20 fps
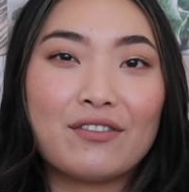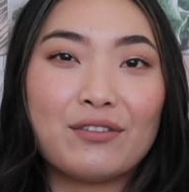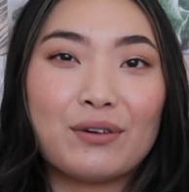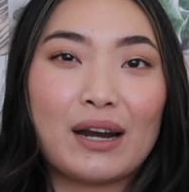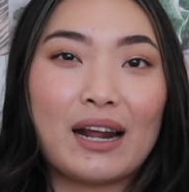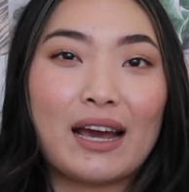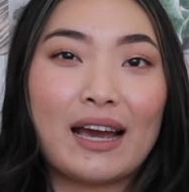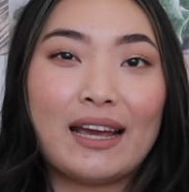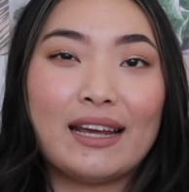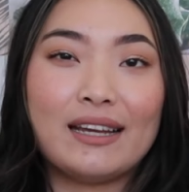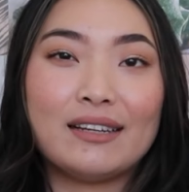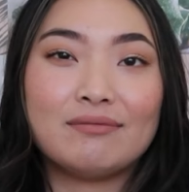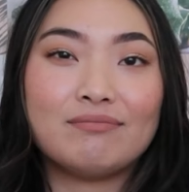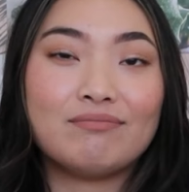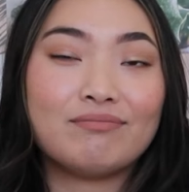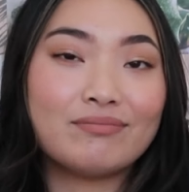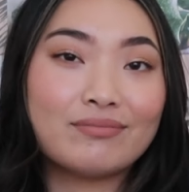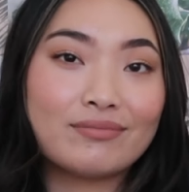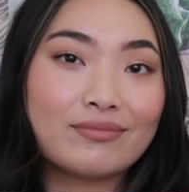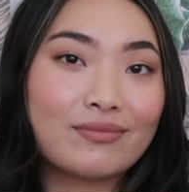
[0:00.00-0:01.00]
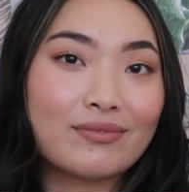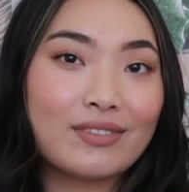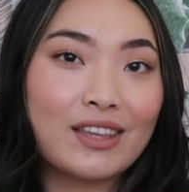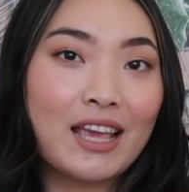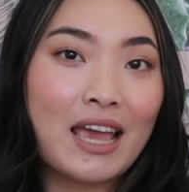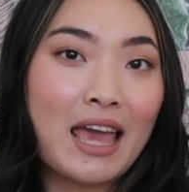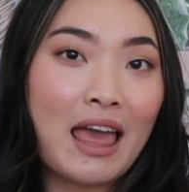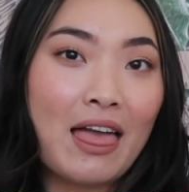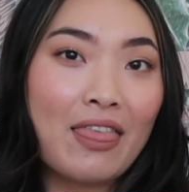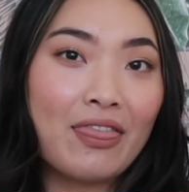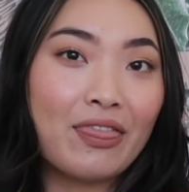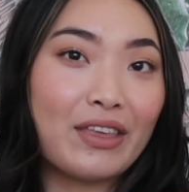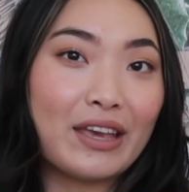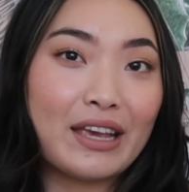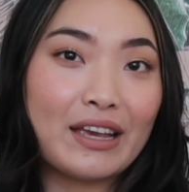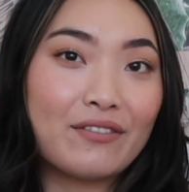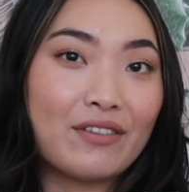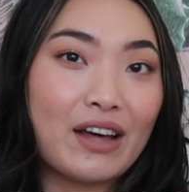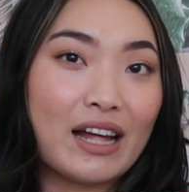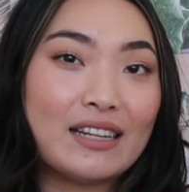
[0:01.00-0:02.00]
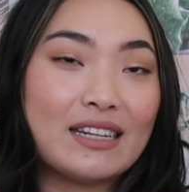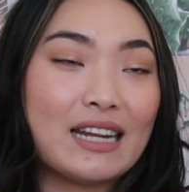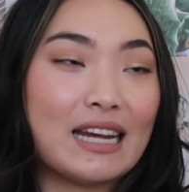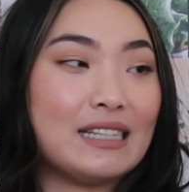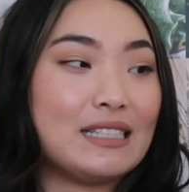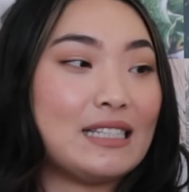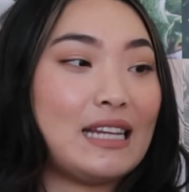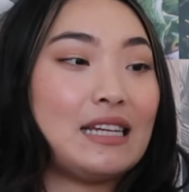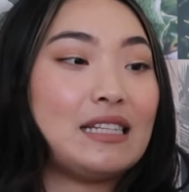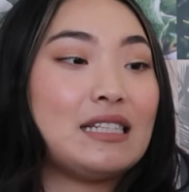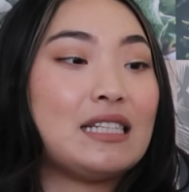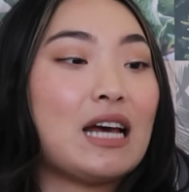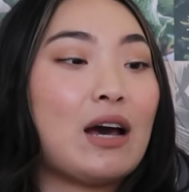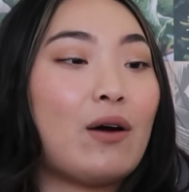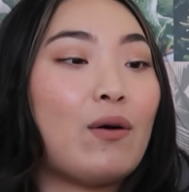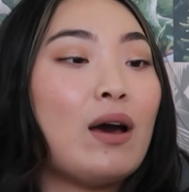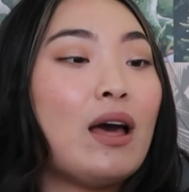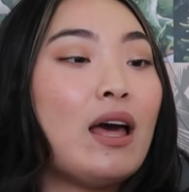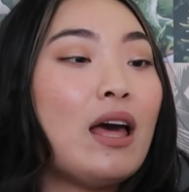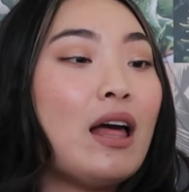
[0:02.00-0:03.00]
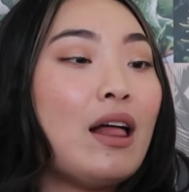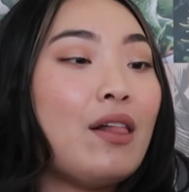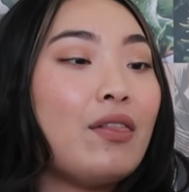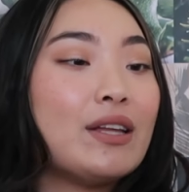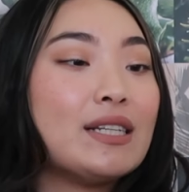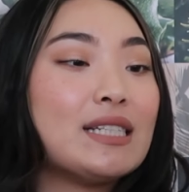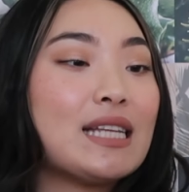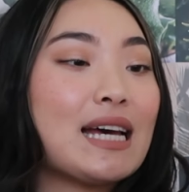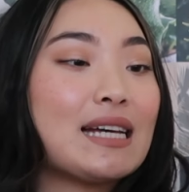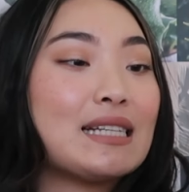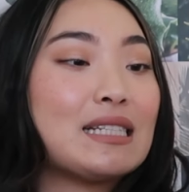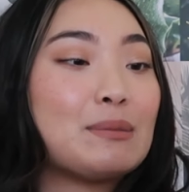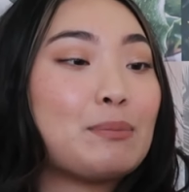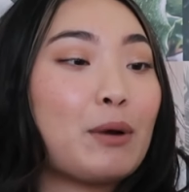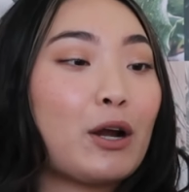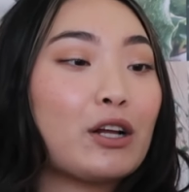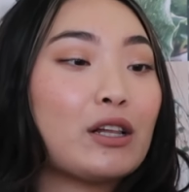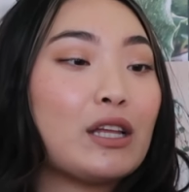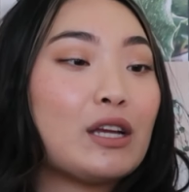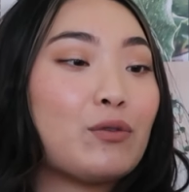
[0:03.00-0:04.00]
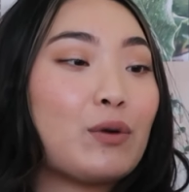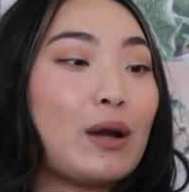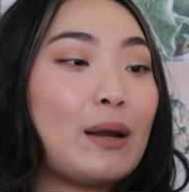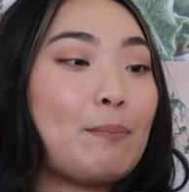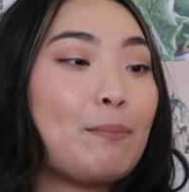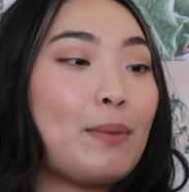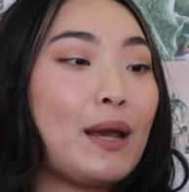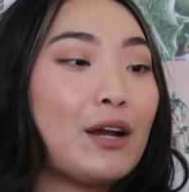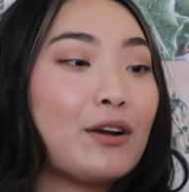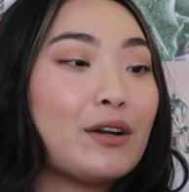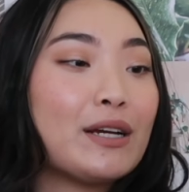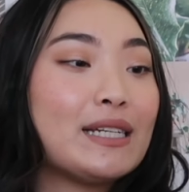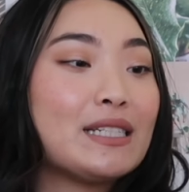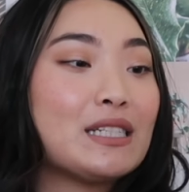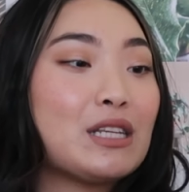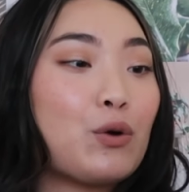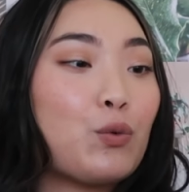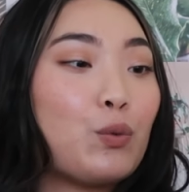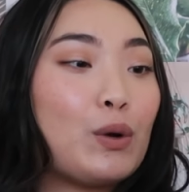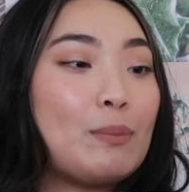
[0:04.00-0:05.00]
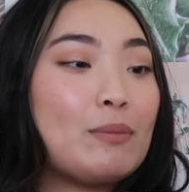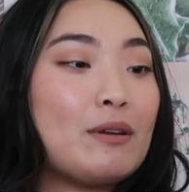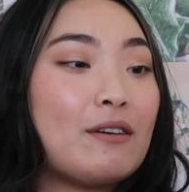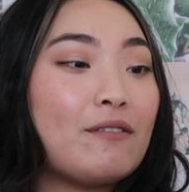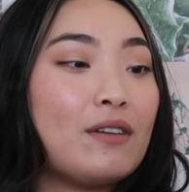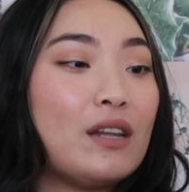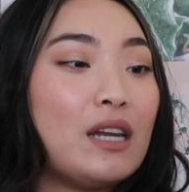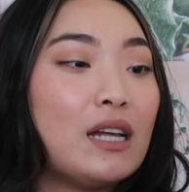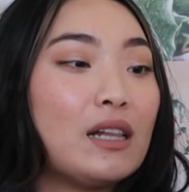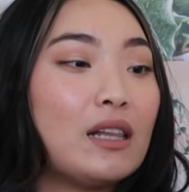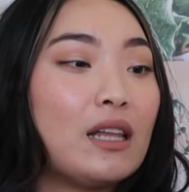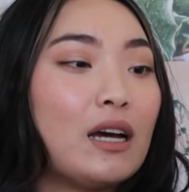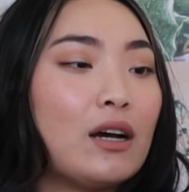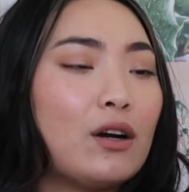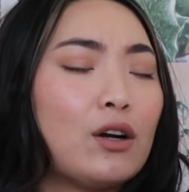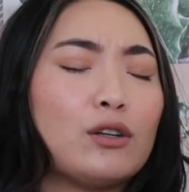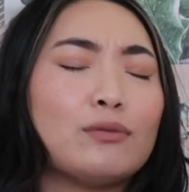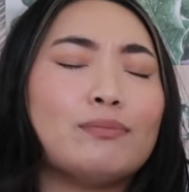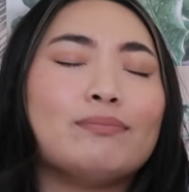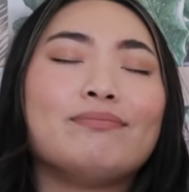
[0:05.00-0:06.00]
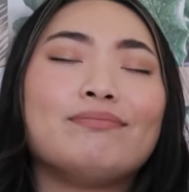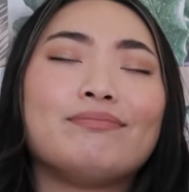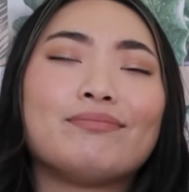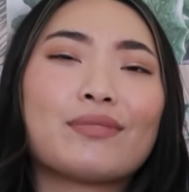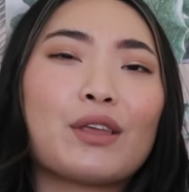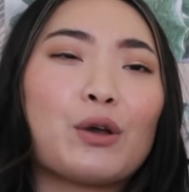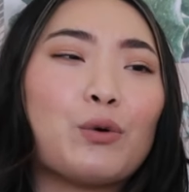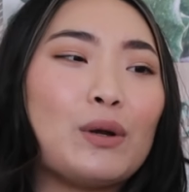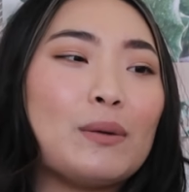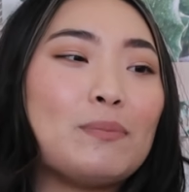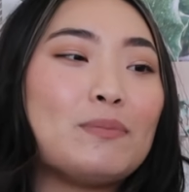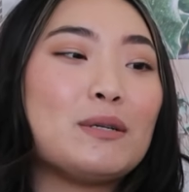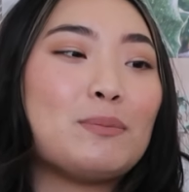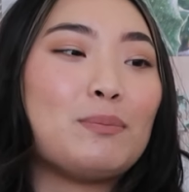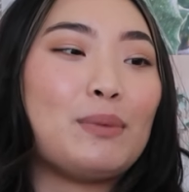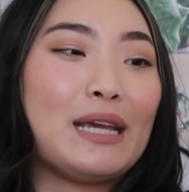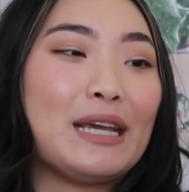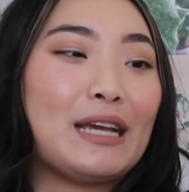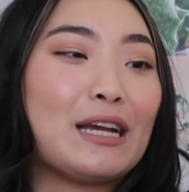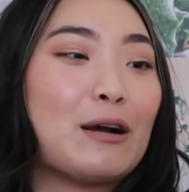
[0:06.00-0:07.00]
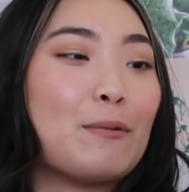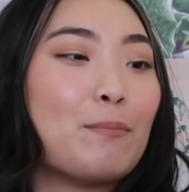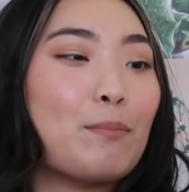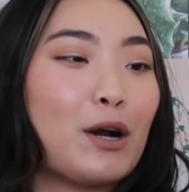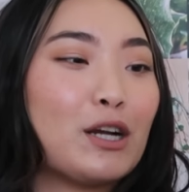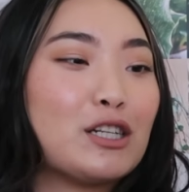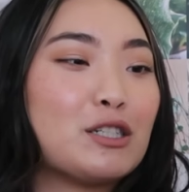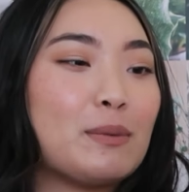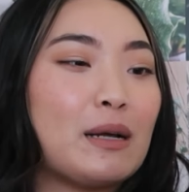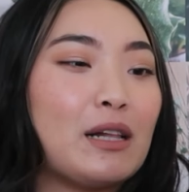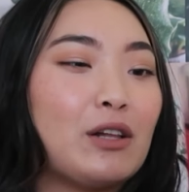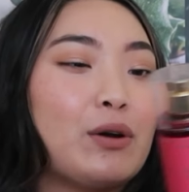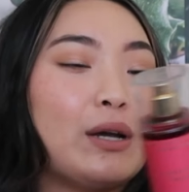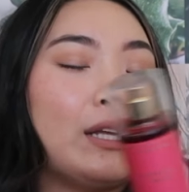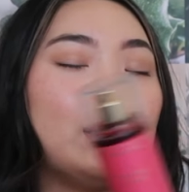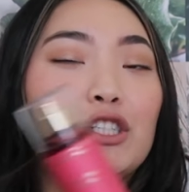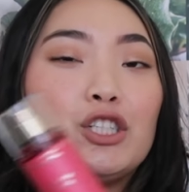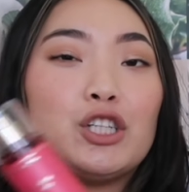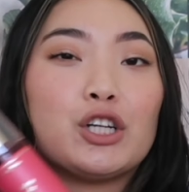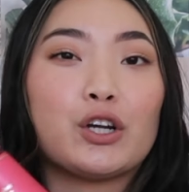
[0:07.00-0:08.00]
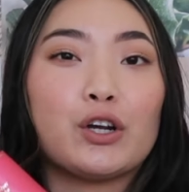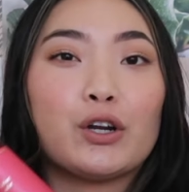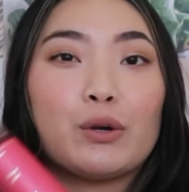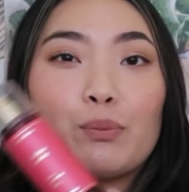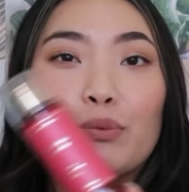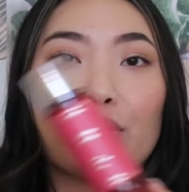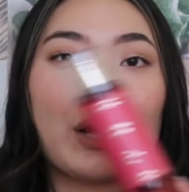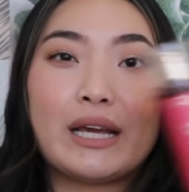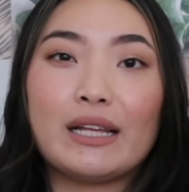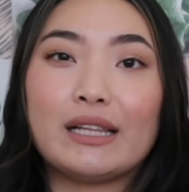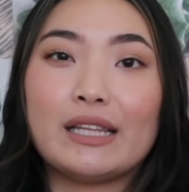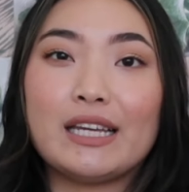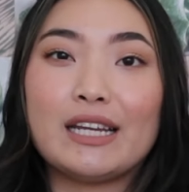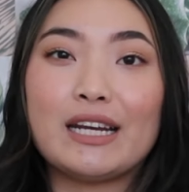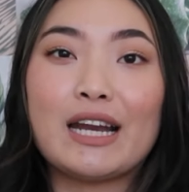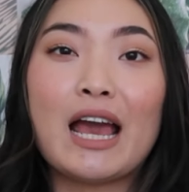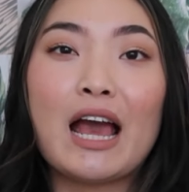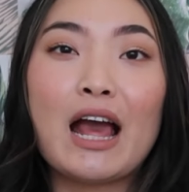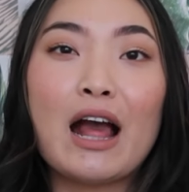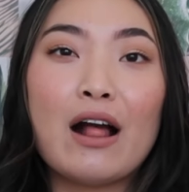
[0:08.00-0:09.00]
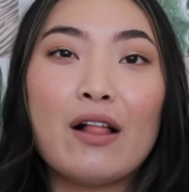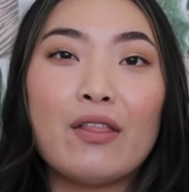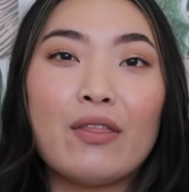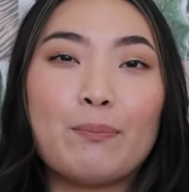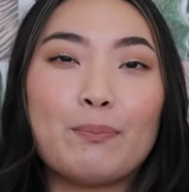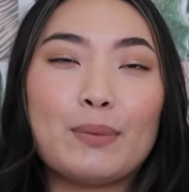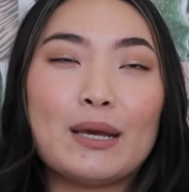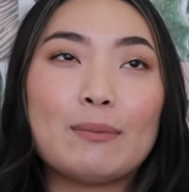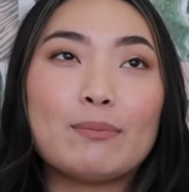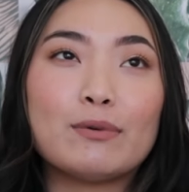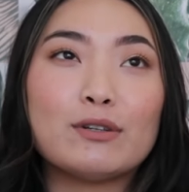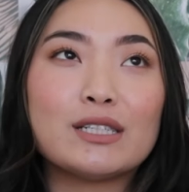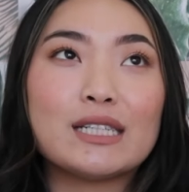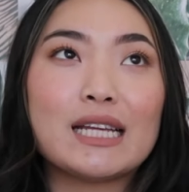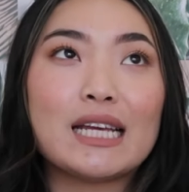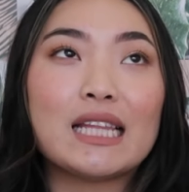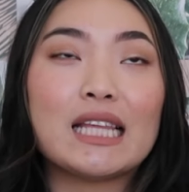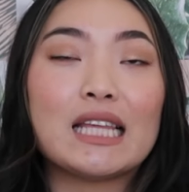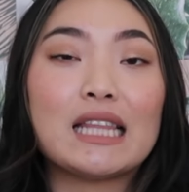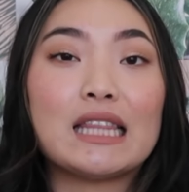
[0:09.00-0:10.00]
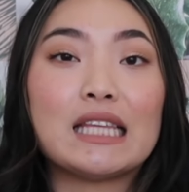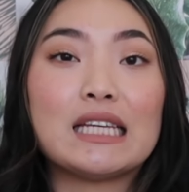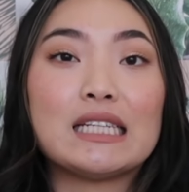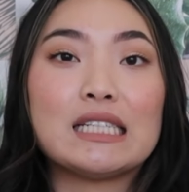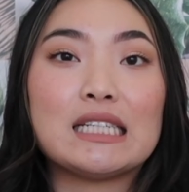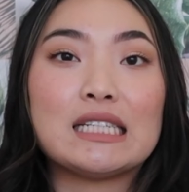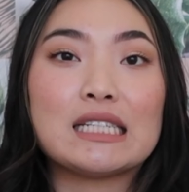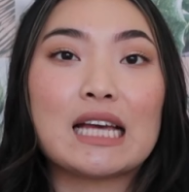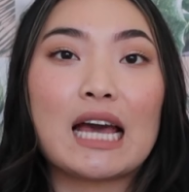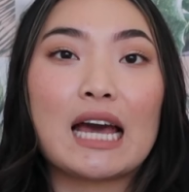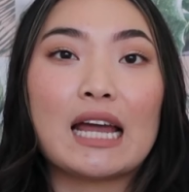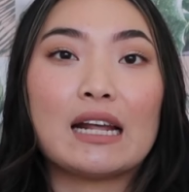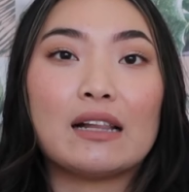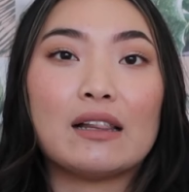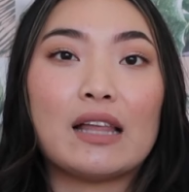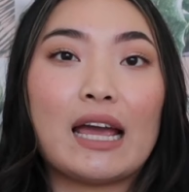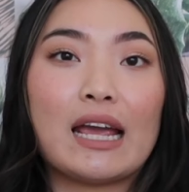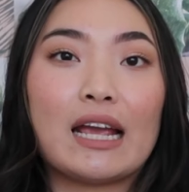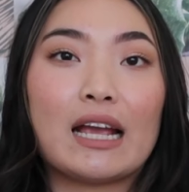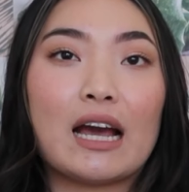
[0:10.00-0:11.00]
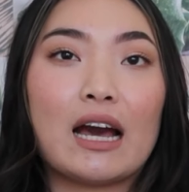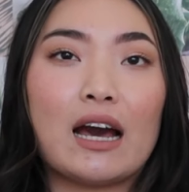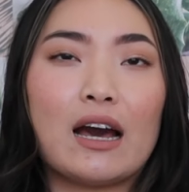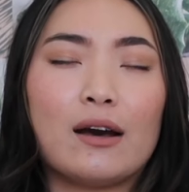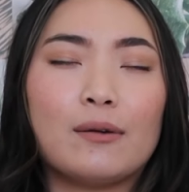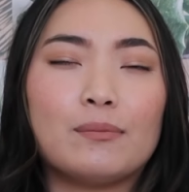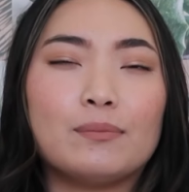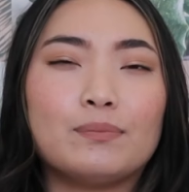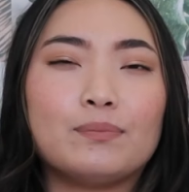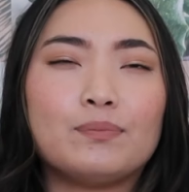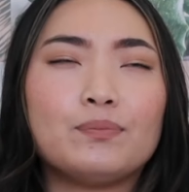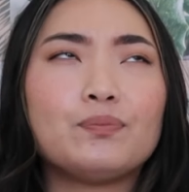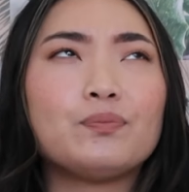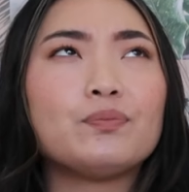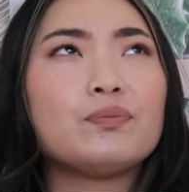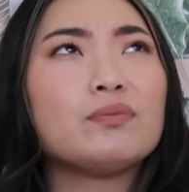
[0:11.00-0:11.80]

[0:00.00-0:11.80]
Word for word: of when I think of Valentine's Day. So this has sparkling red berries, whipped vanilla or whipped pink marshmallow, and sugared praline. People say that this is kind of like um